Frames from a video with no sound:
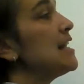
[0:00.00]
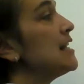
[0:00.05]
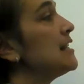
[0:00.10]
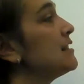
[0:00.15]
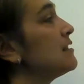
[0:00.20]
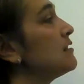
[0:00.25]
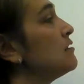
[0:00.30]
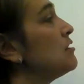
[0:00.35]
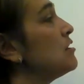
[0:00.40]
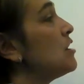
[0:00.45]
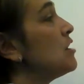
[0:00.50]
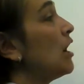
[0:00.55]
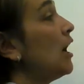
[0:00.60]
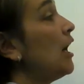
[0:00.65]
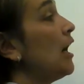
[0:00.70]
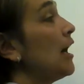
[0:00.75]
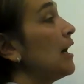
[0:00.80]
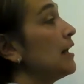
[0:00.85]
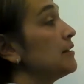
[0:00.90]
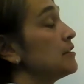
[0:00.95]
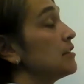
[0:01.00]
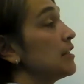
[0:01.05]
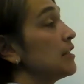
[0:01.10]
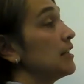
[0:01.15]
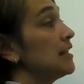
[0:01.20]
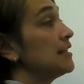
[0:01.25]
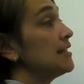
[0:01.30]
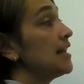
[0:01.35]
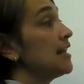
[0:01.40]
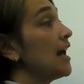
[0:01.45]
is not
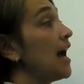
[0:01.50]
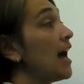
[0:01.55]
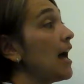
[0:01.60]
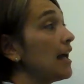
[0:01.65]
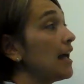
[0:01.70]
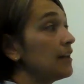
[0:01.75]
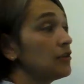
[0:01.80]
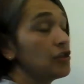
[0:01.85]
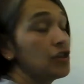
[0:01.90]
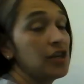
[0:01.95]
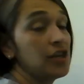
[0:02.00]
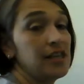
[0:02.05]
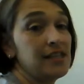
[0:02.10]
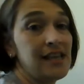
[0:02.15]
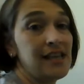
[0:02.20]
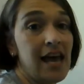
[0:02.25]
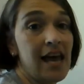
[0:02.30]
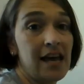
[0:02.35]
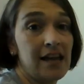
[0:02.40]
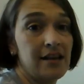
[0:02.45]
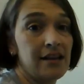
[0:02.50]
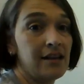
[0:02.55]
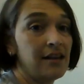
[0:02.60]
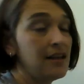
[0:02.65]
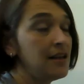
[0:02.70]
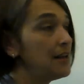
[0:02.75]
going to touch his head.